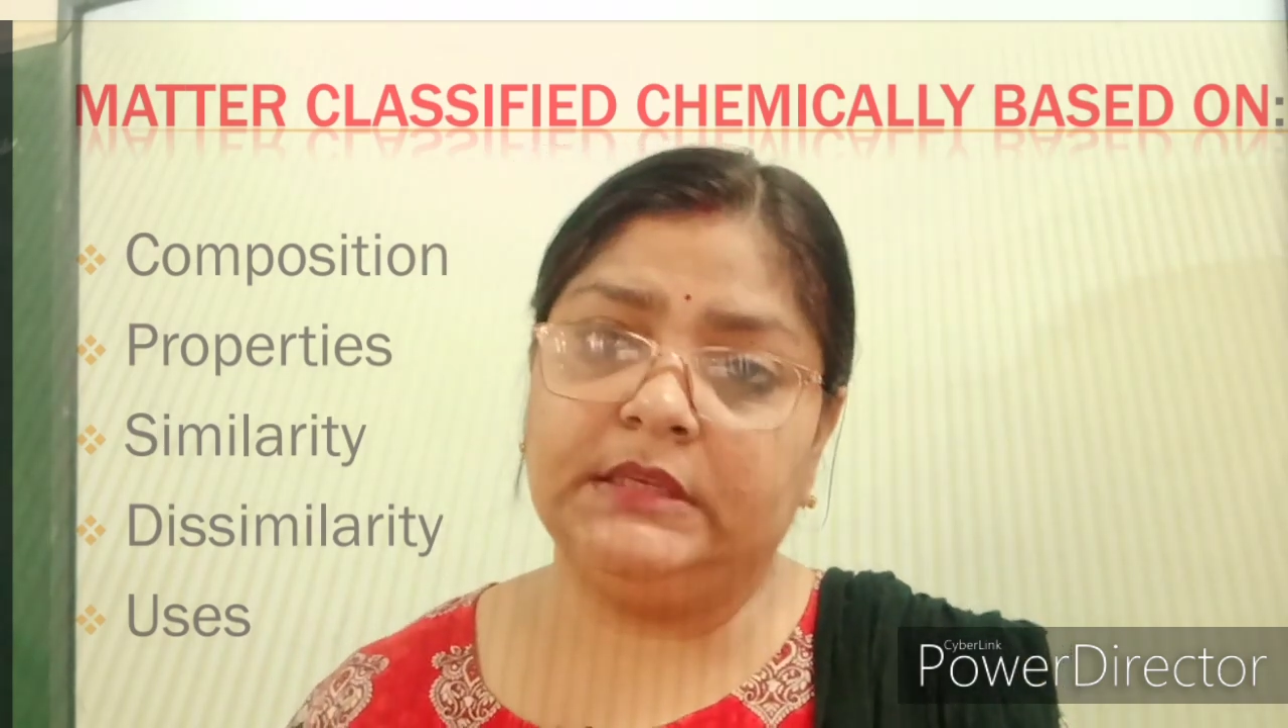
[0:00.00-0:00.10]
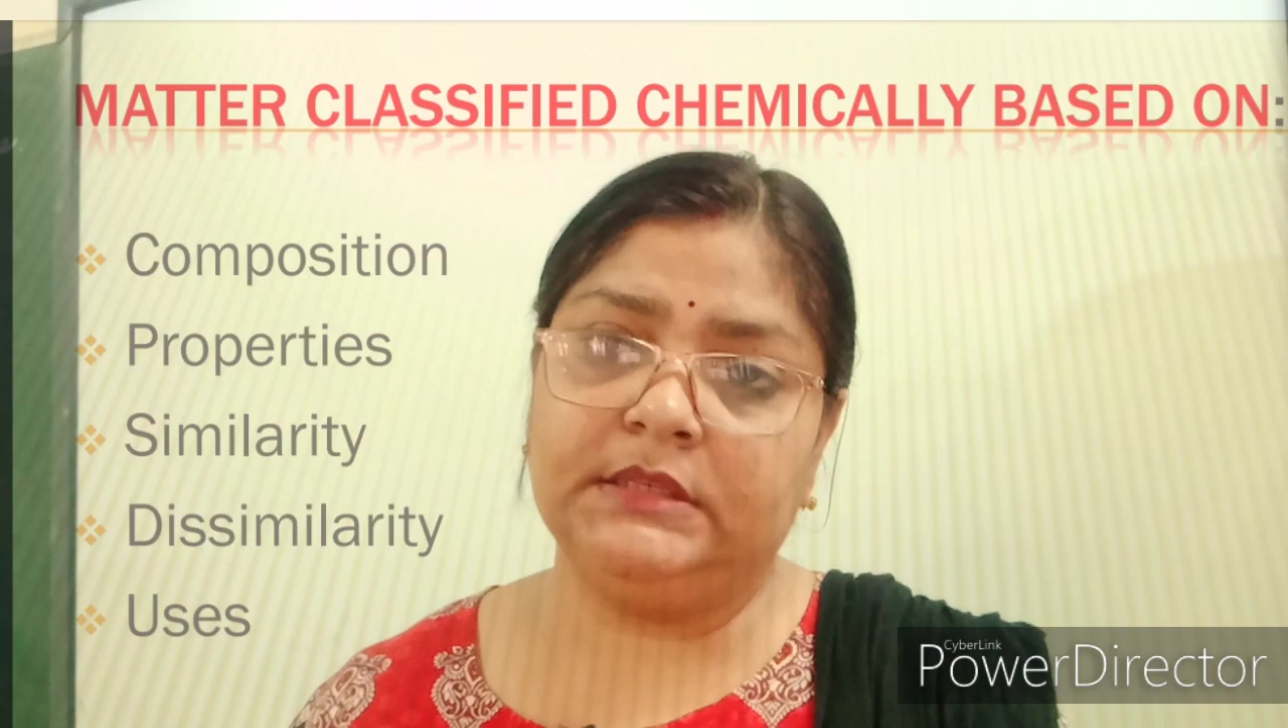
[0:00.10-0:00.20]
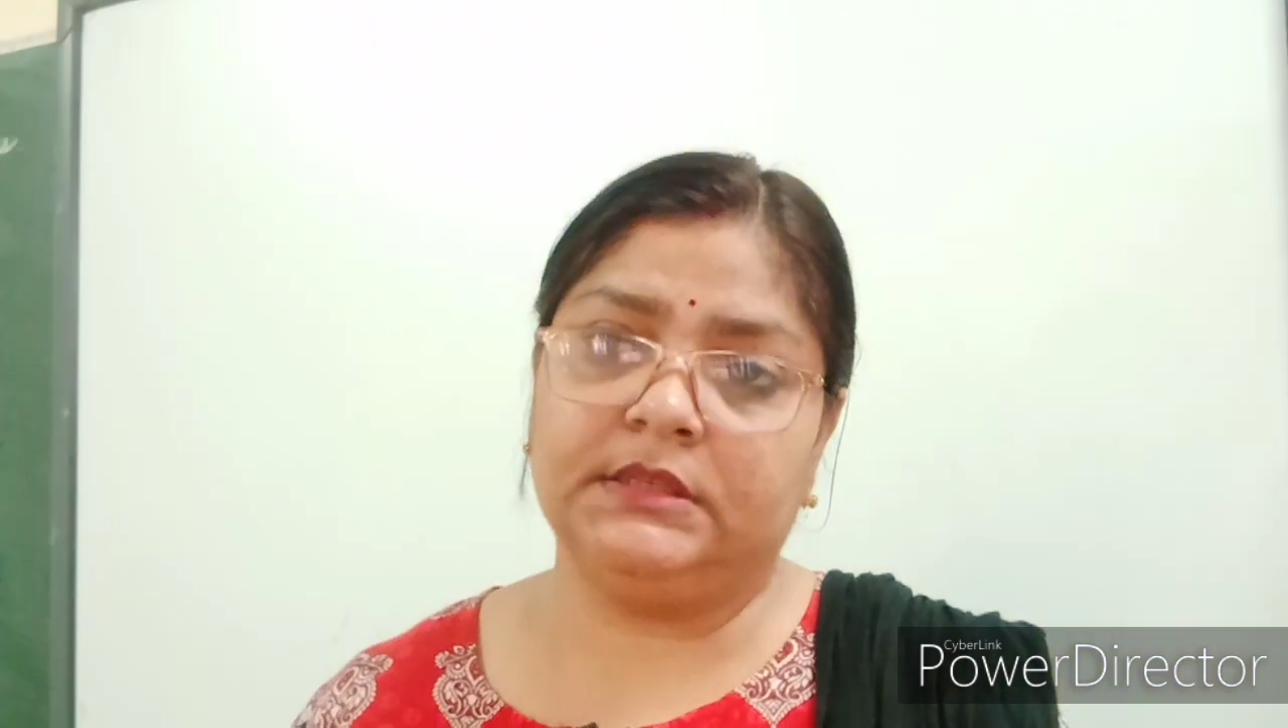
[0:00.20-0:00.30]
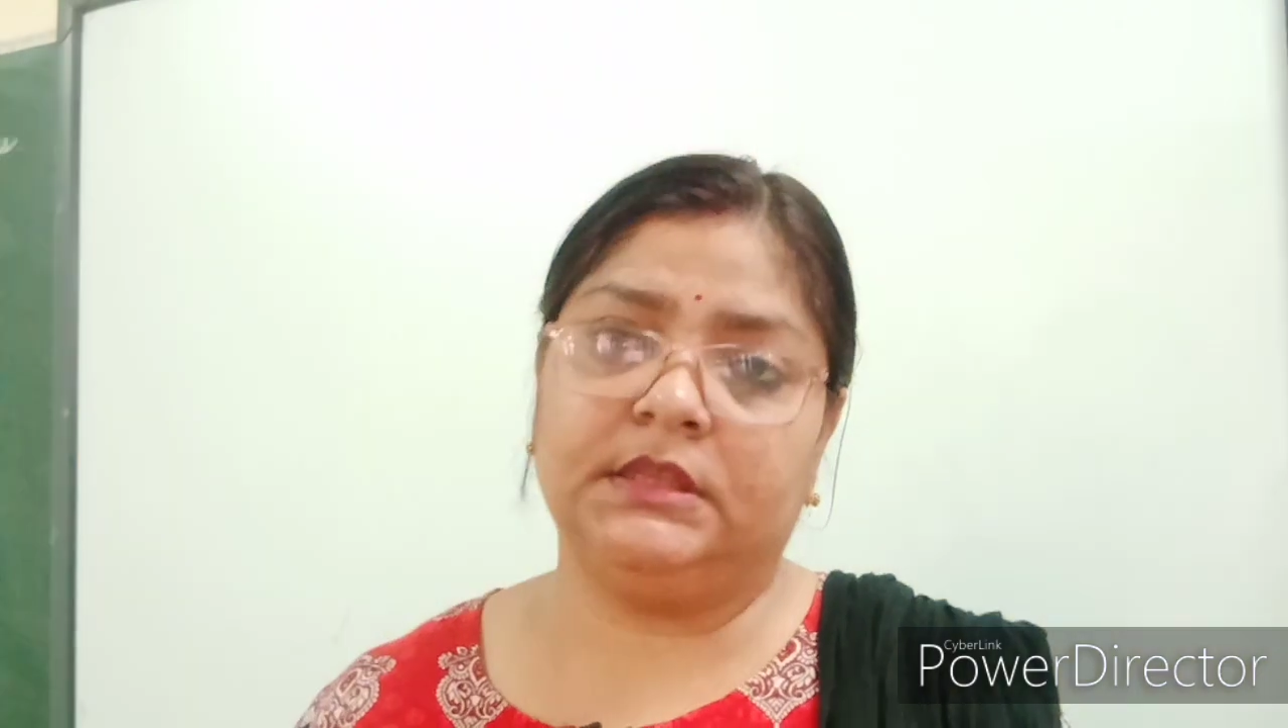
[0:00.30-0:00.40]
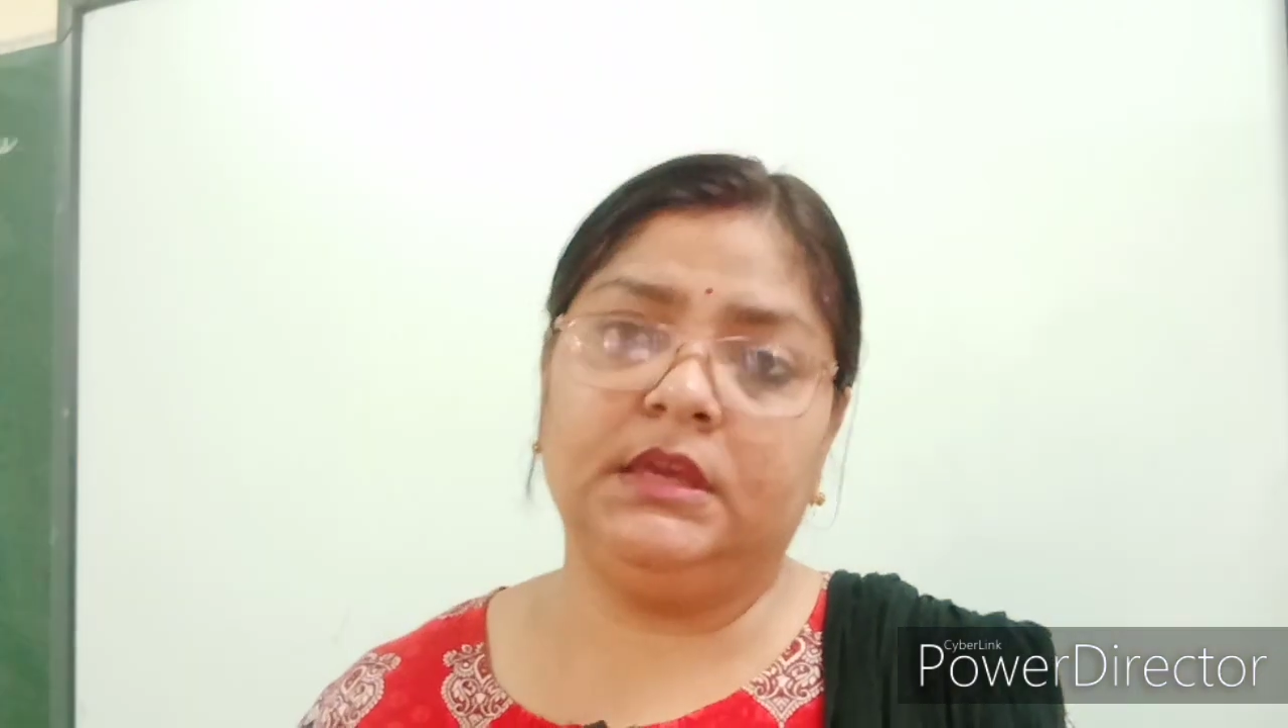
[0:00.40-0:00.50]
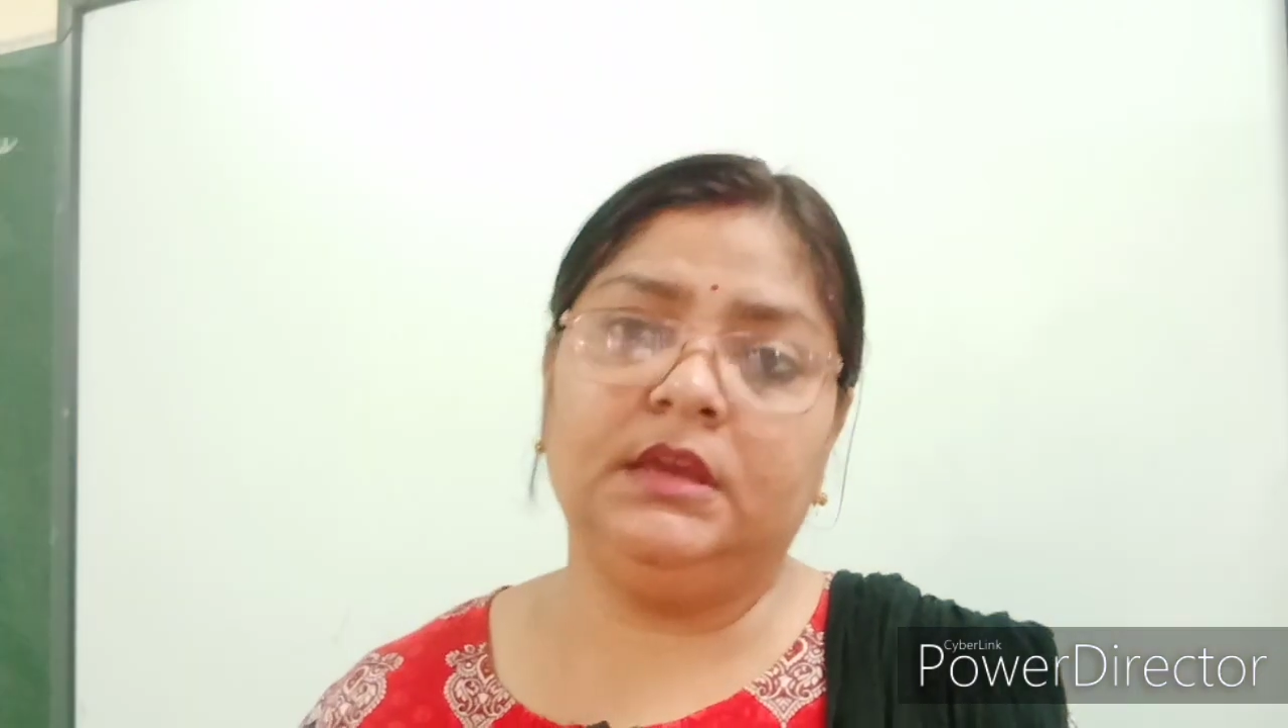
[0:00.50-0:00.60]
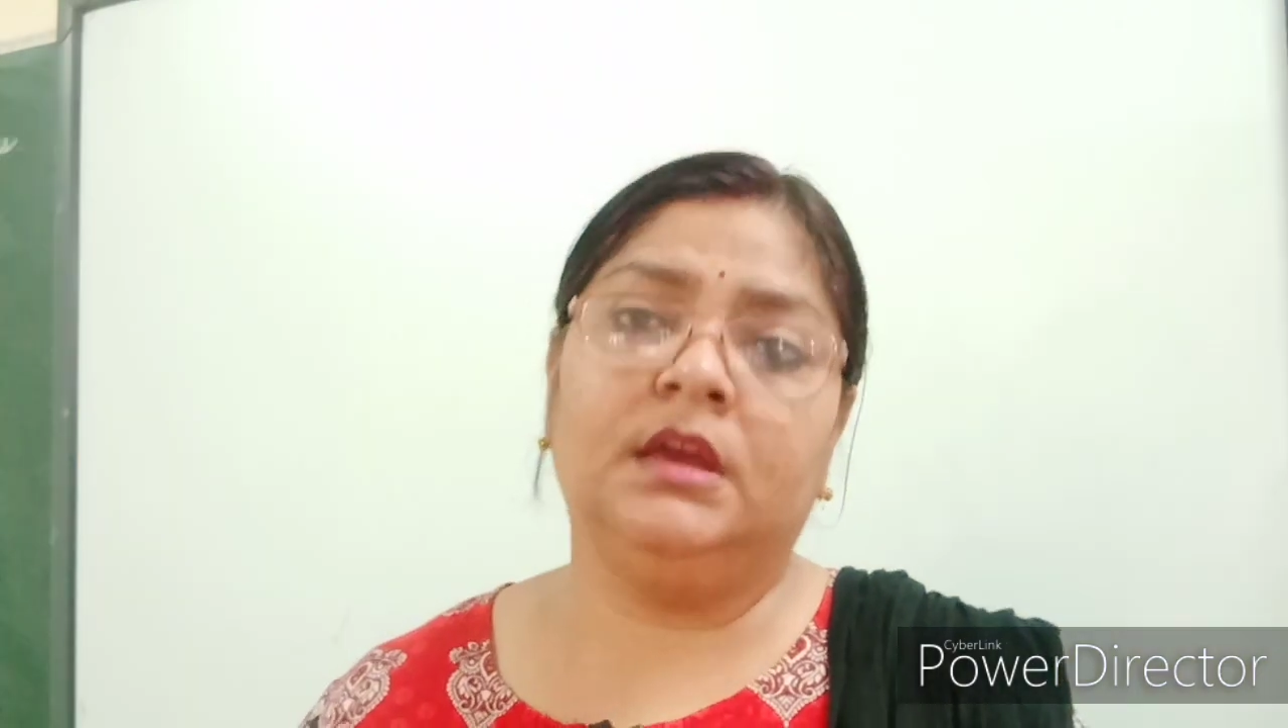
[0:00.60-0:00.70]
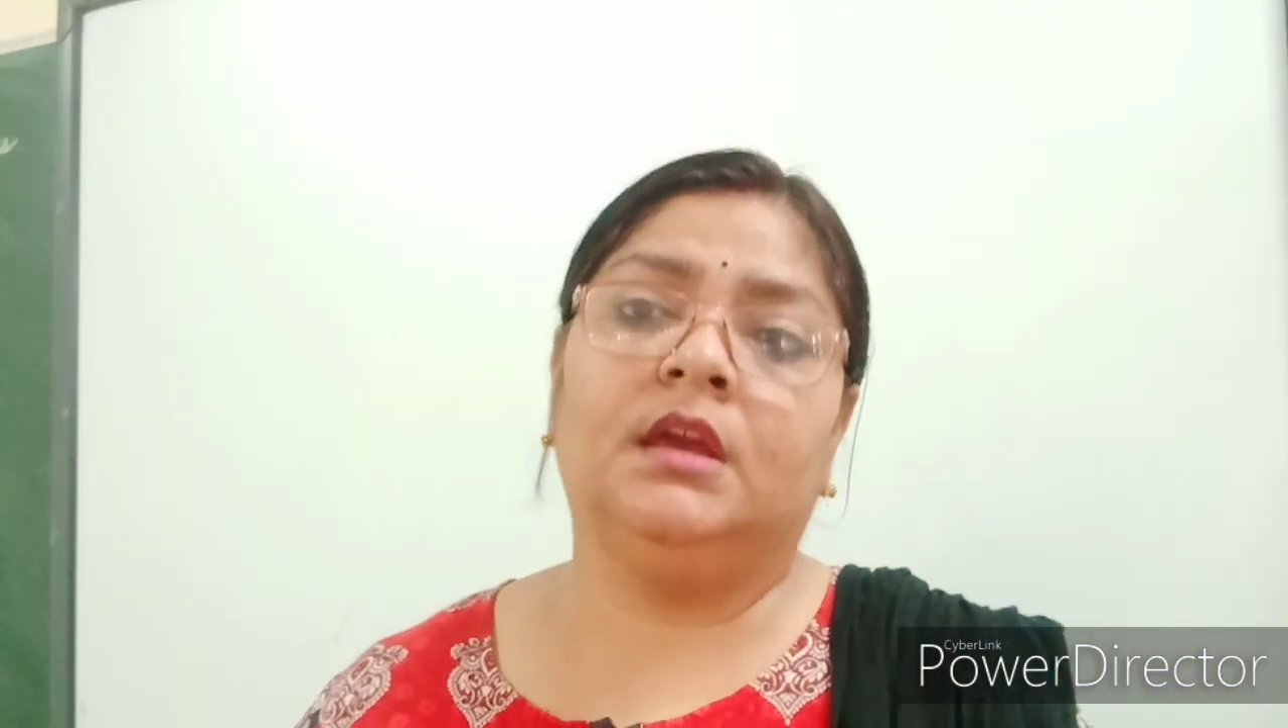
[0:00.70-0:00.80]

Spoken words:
is the